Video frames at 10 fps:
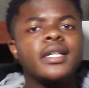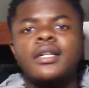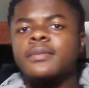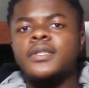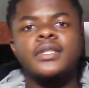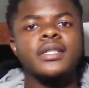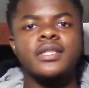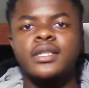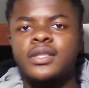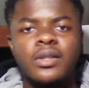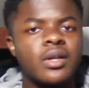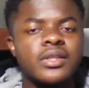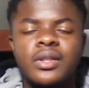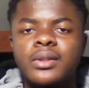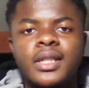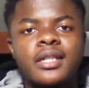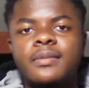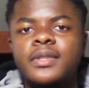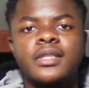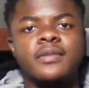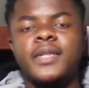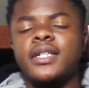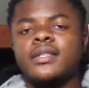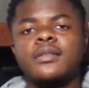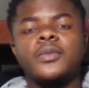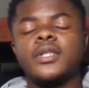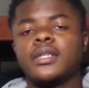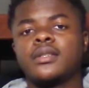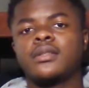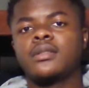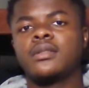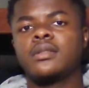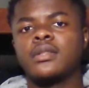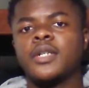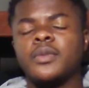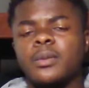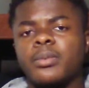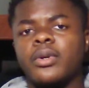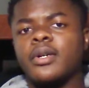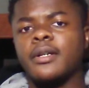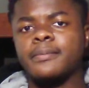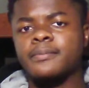up to this. It's all led up to this, man. Come on. Get with the program.